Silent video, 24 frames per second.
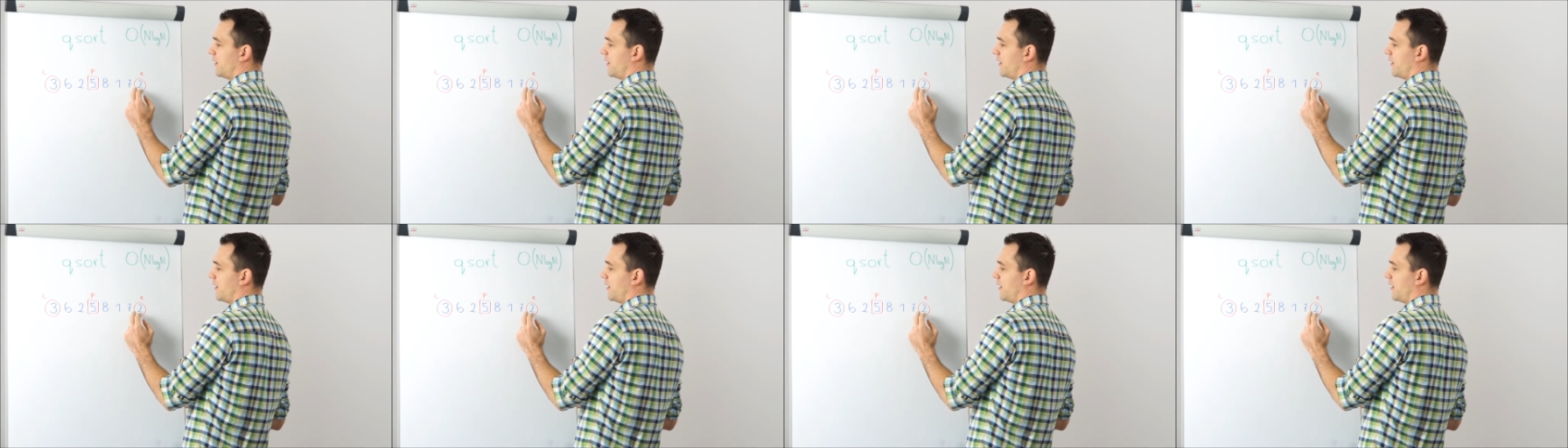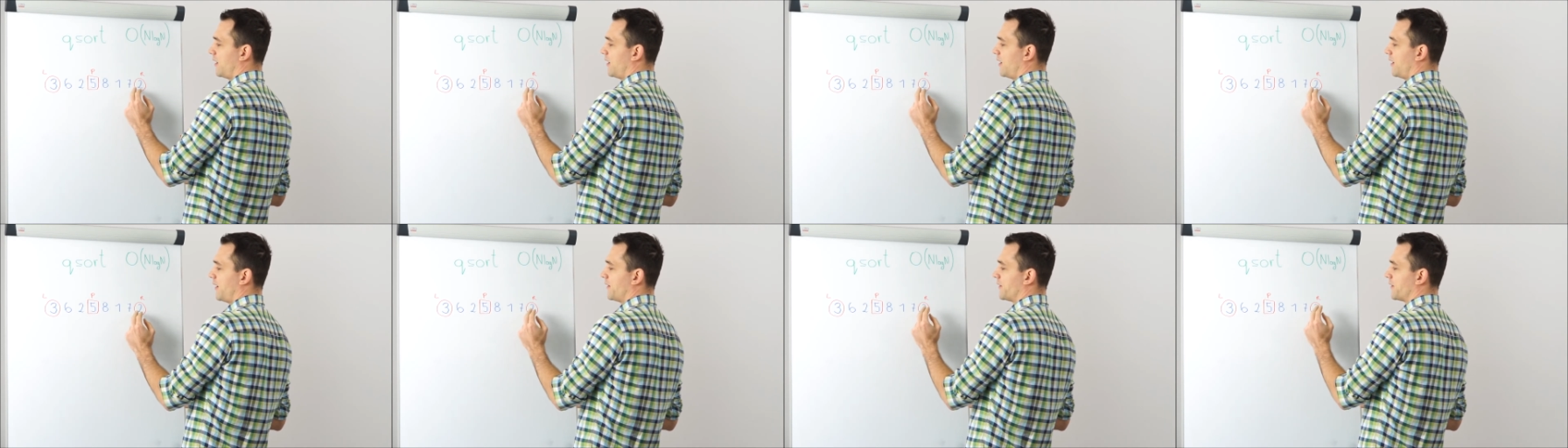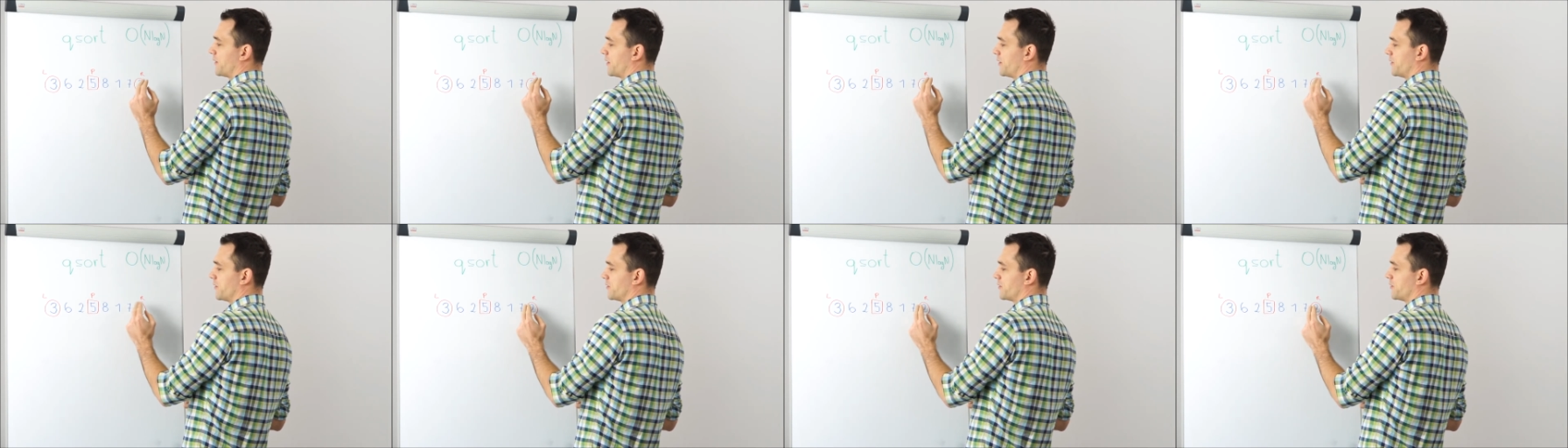
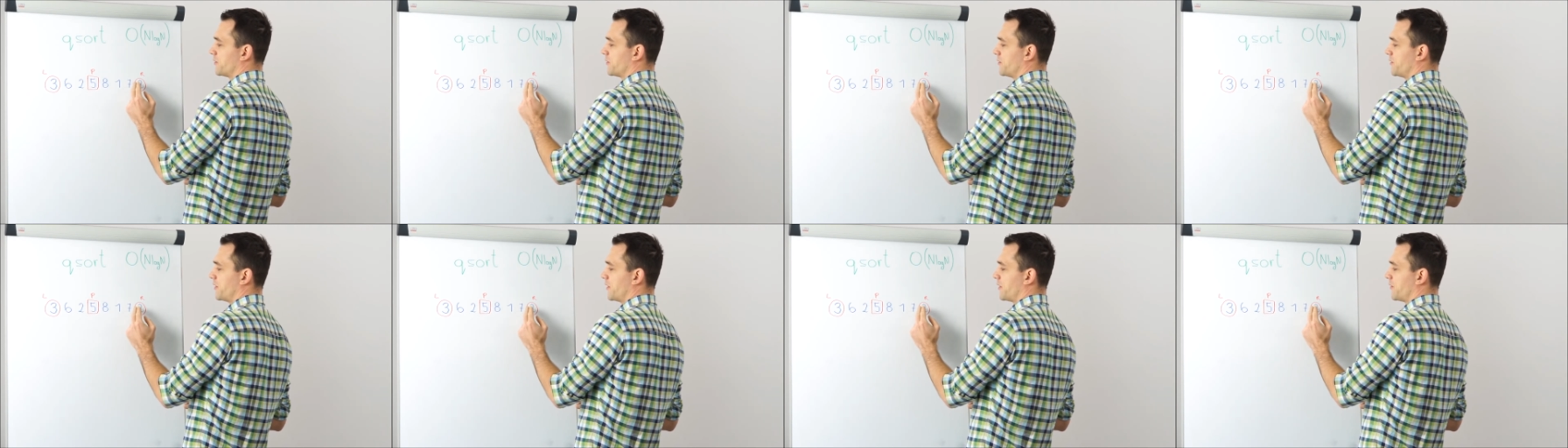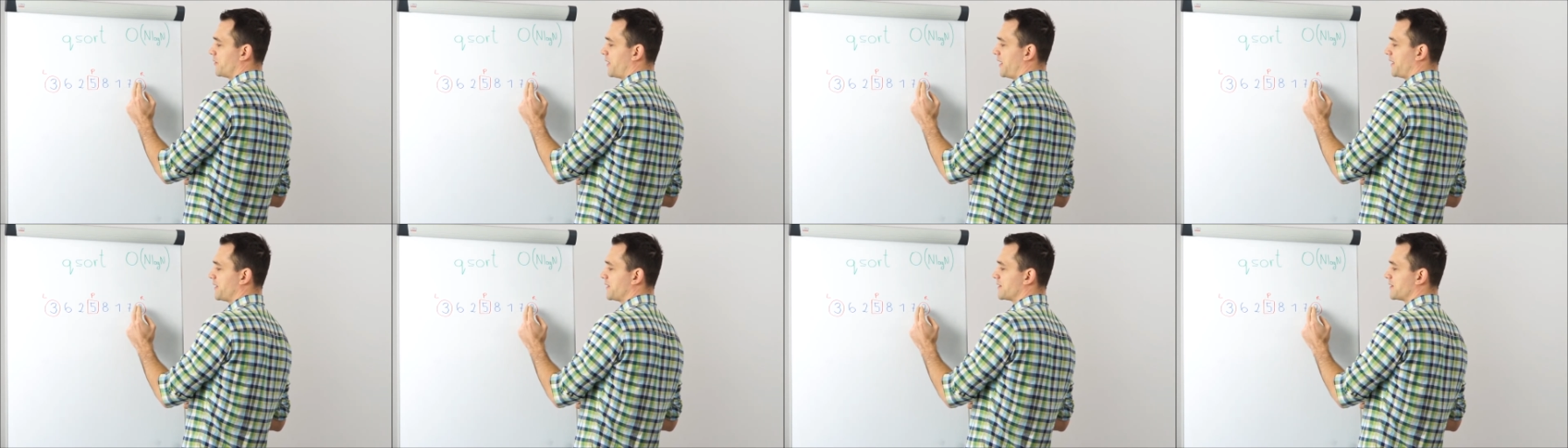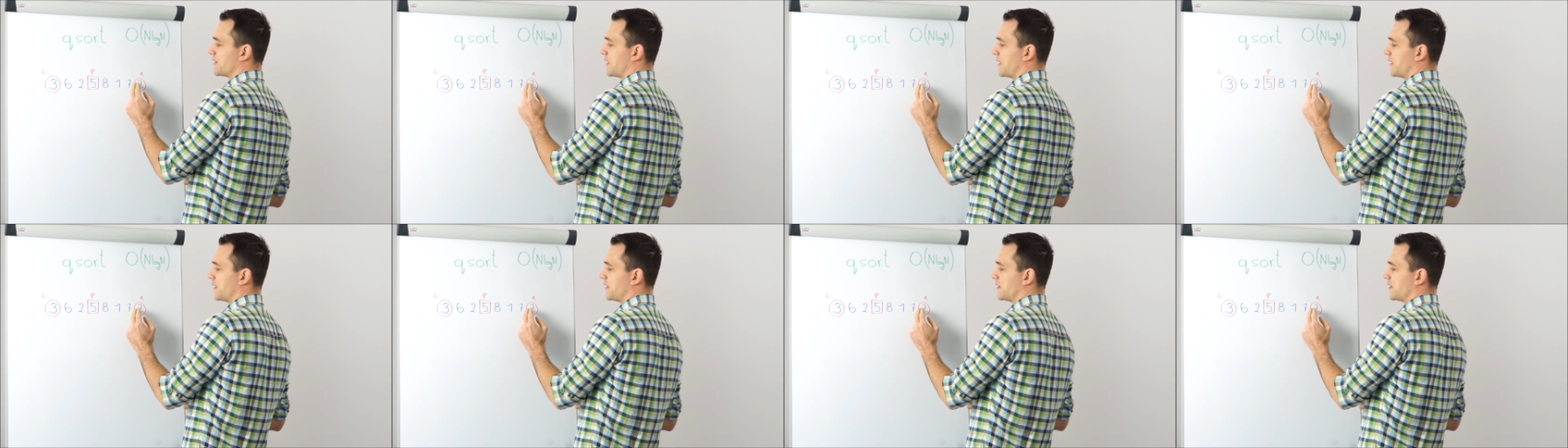and to the right
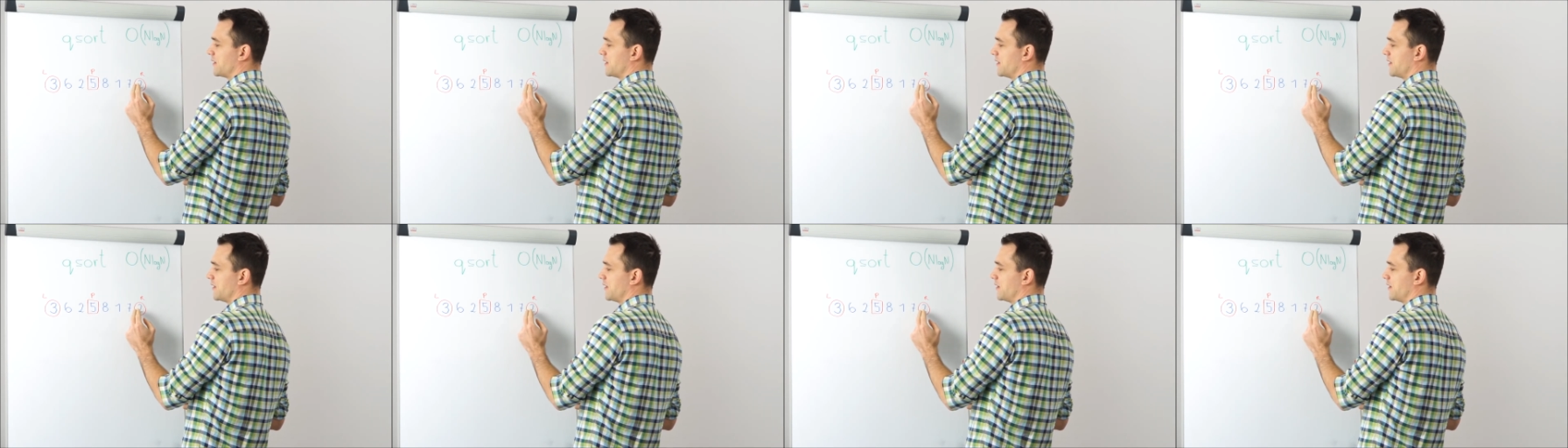side